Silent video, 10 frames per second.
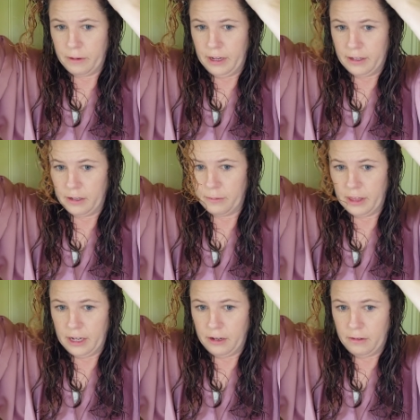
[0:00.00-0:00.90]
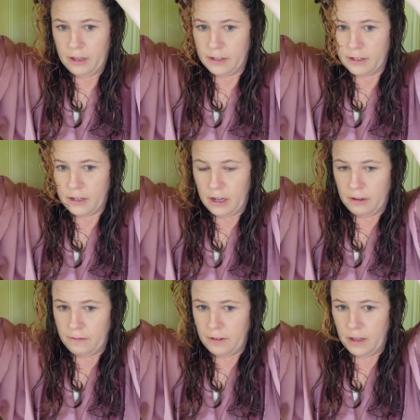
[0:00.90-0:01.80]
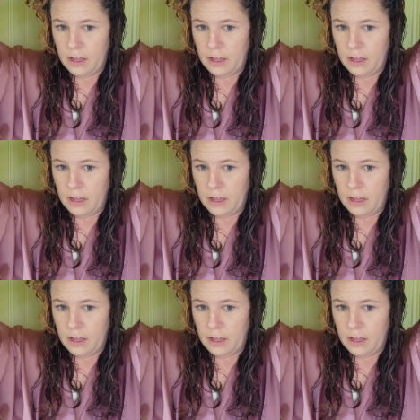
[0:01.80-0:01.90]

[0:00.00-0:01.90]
easy when they do this stuff.